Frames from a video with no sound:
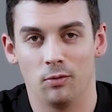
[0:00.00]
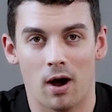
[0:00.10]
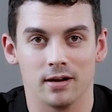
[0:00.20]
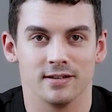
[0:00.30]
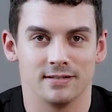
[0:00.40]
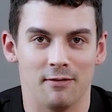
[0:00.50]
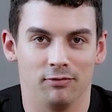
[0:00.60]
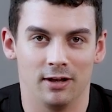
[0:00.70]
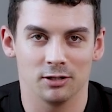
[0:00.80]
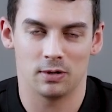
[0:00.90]
watches
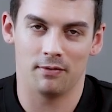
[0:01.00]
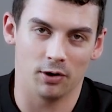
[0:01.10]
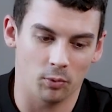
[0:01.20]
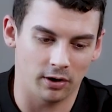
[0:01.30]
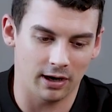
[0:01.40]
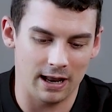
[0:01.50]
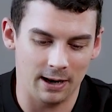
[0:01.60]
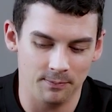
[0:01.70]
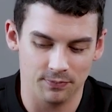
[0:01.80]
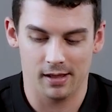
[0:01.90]
Netflix whenever you're working,